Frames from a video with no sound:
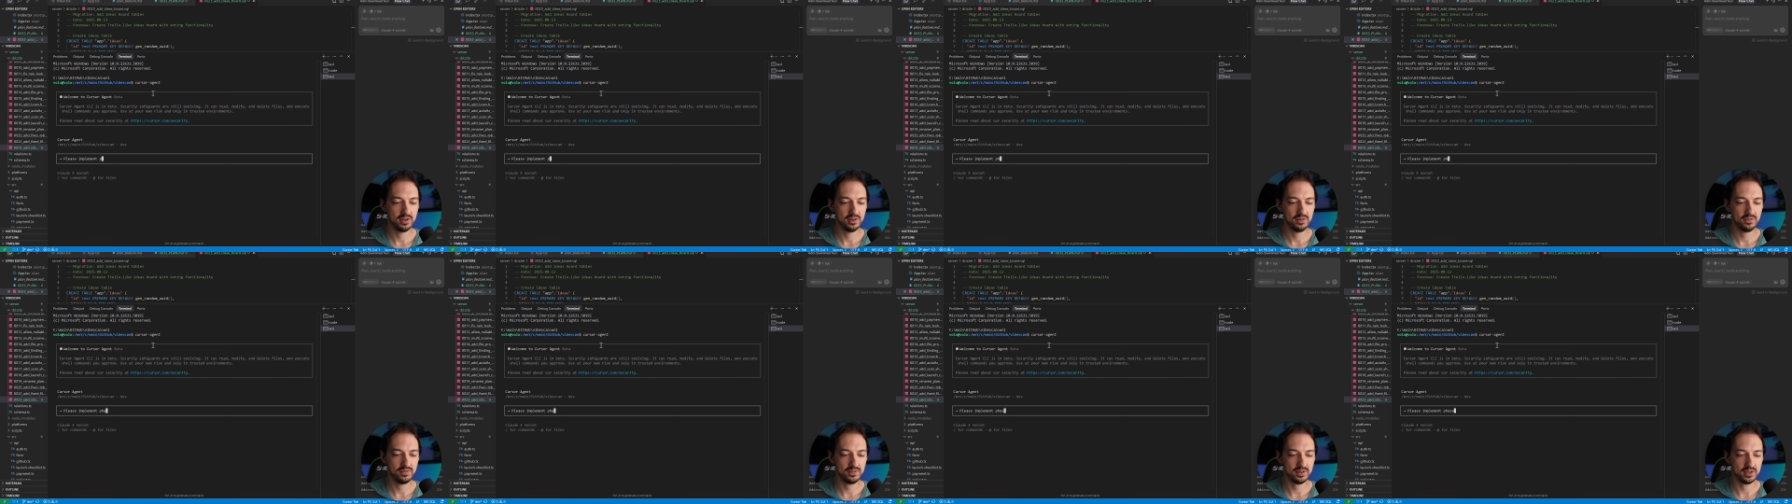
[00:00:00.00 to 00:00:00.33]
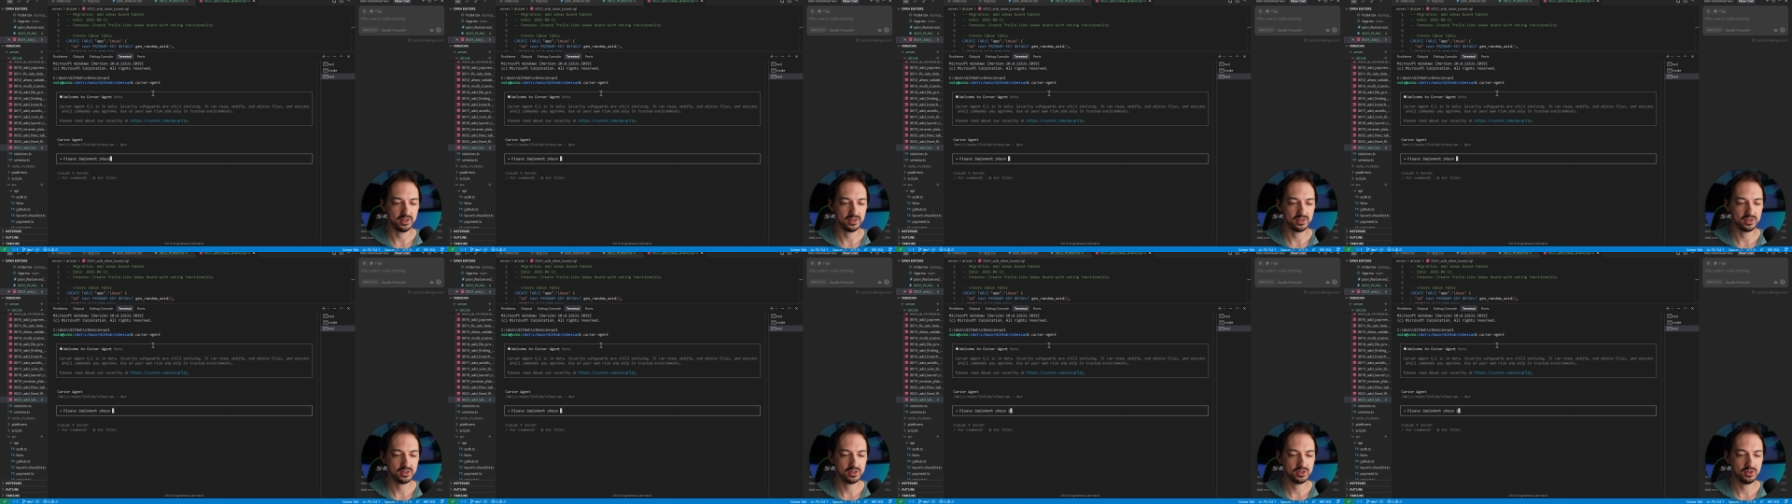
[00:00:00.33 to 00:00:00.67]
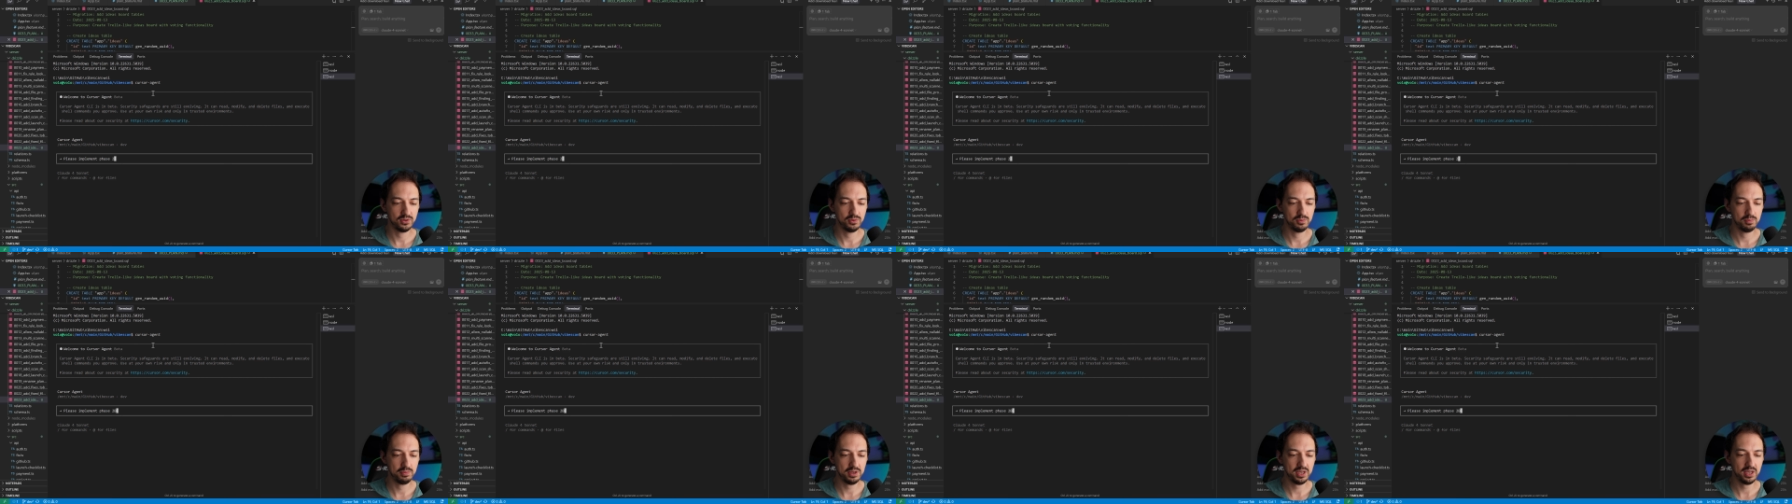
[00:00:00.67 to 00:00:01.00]
phase
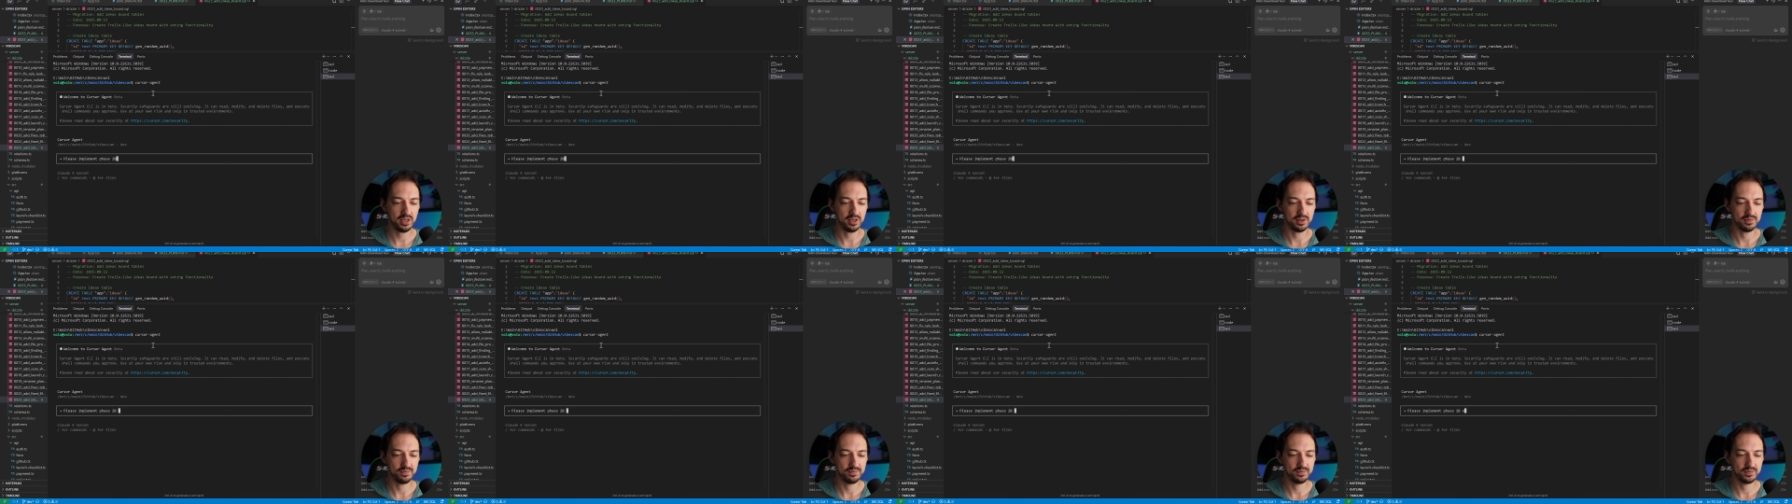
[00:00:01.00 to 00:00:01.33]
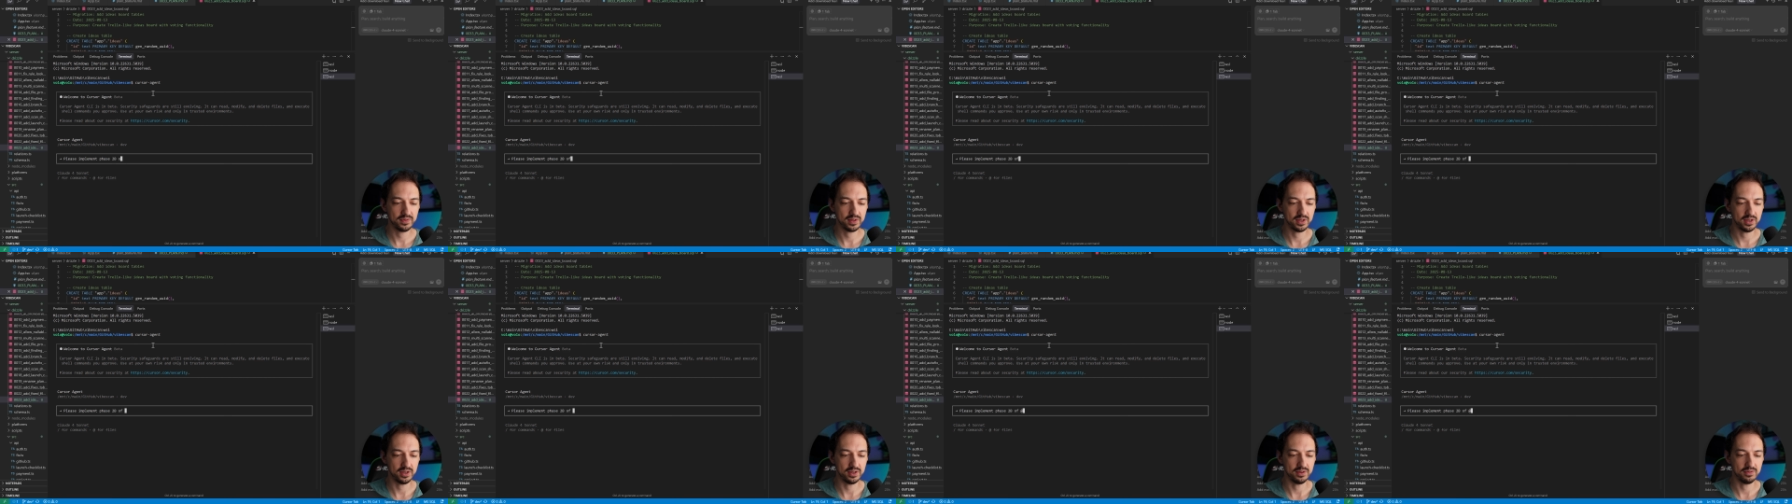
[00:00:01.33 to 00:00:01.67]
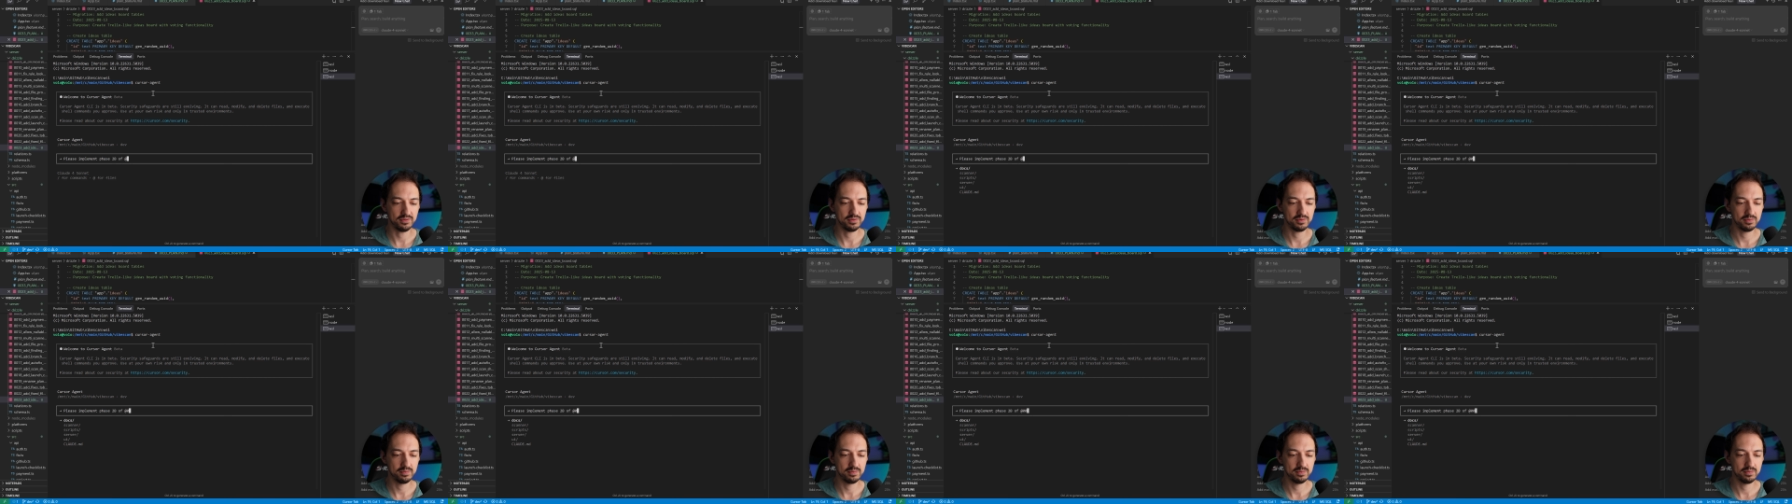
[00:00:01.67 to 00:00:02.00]
2B
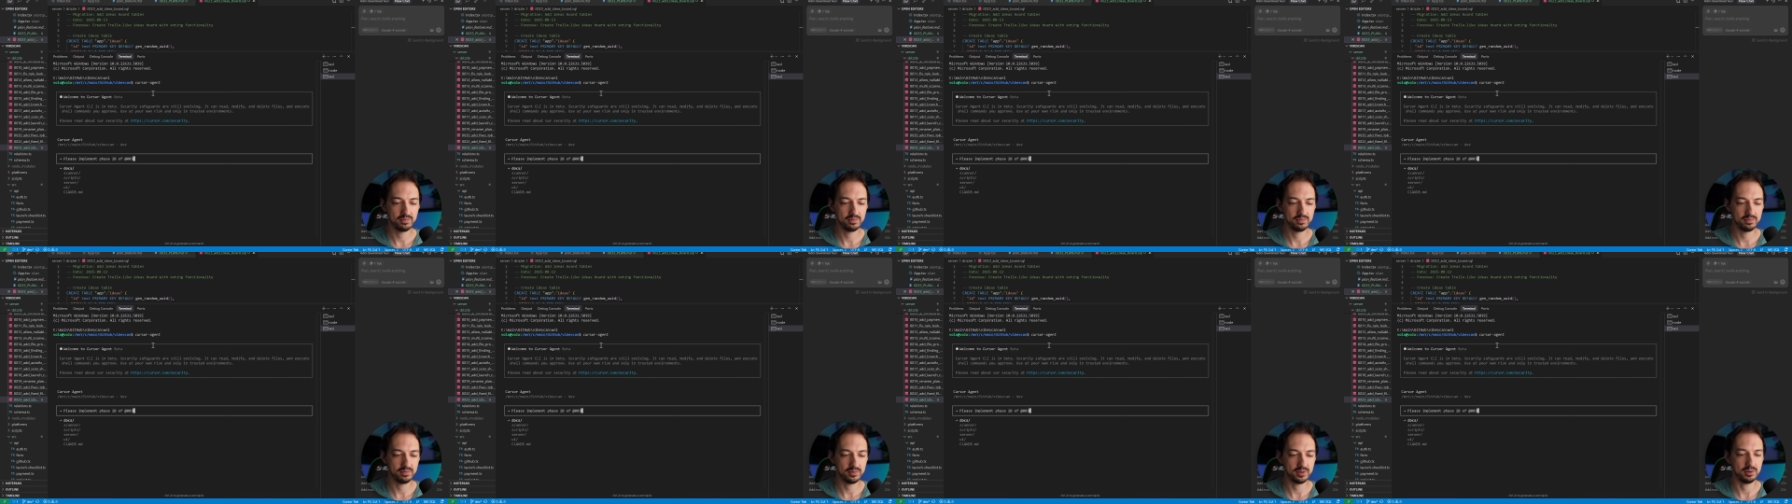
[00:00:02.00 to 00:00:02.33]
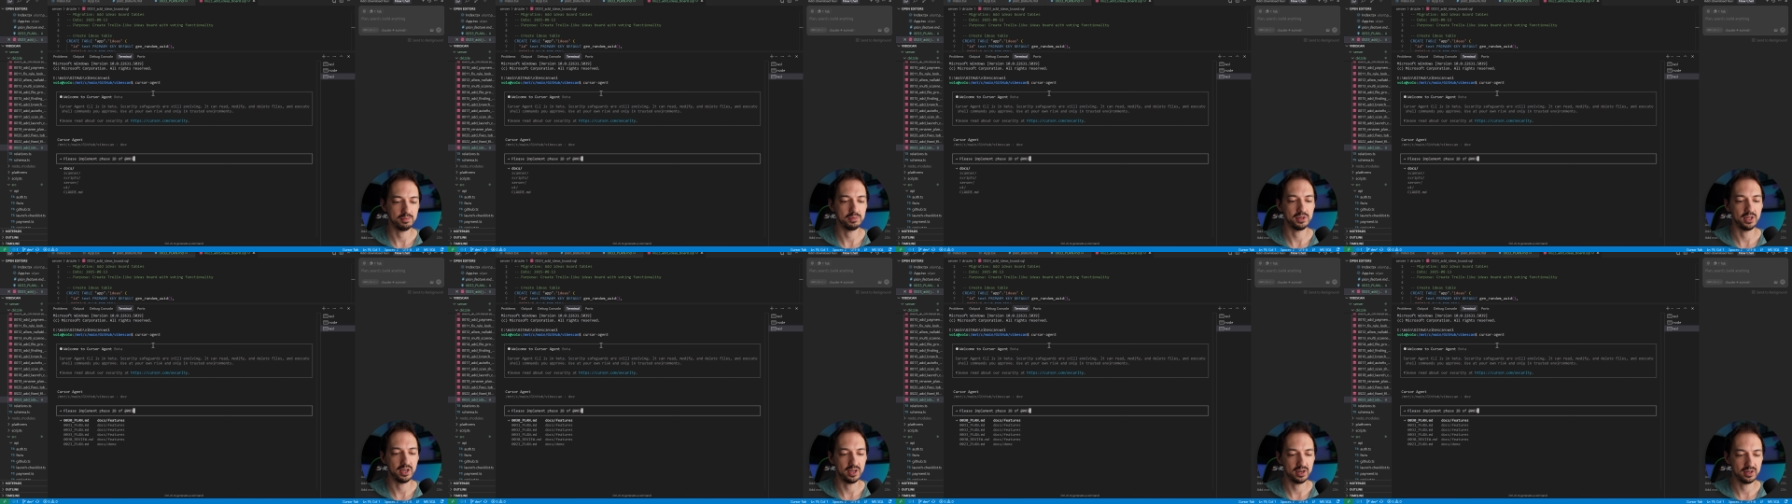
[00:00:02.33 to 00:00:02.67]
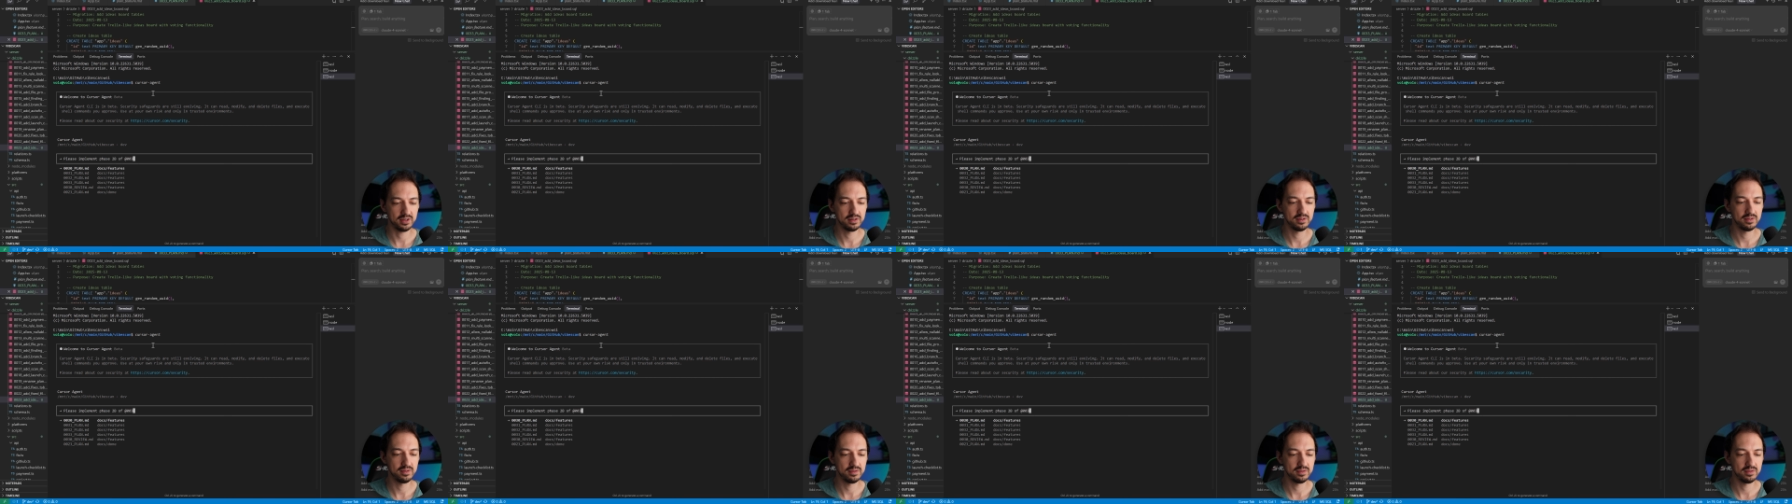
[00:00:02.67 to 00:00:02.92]
of the plan.